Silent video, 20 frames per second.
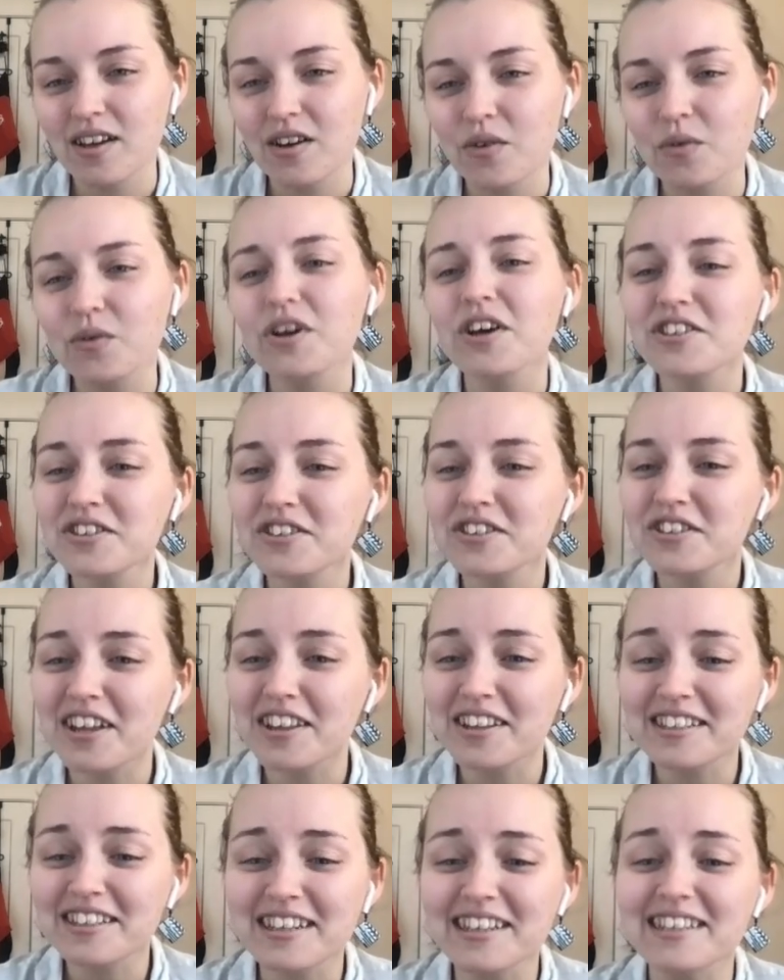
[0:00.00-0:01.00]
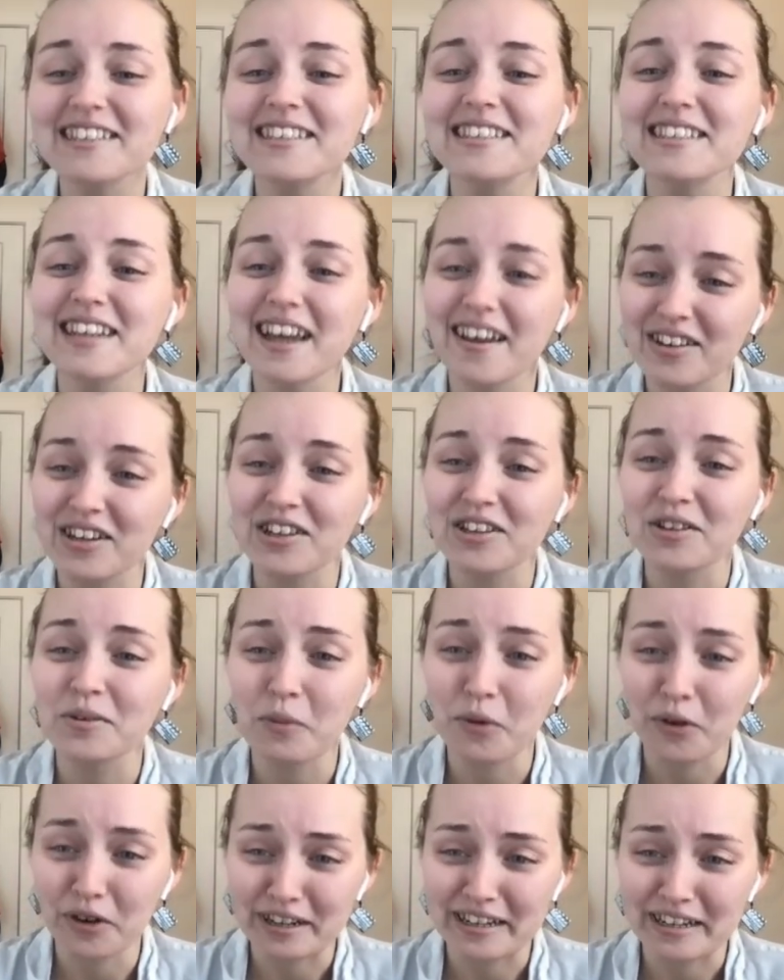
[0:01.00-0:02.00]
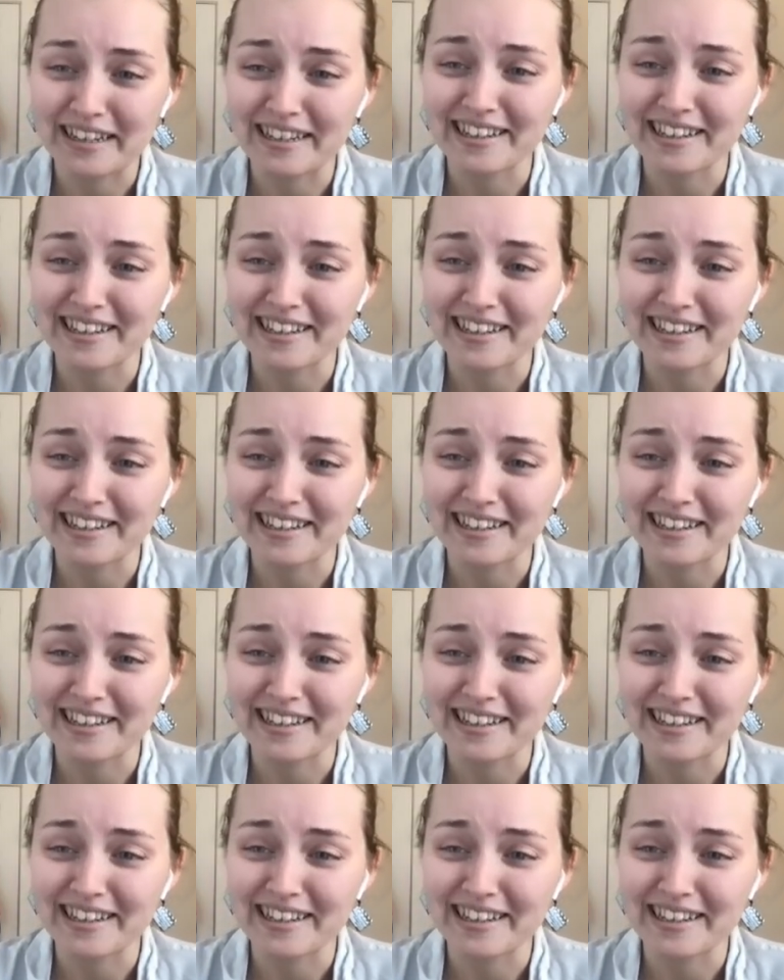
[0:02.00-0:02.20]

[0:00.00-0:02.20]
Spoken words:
We also saw this at 7 in the morning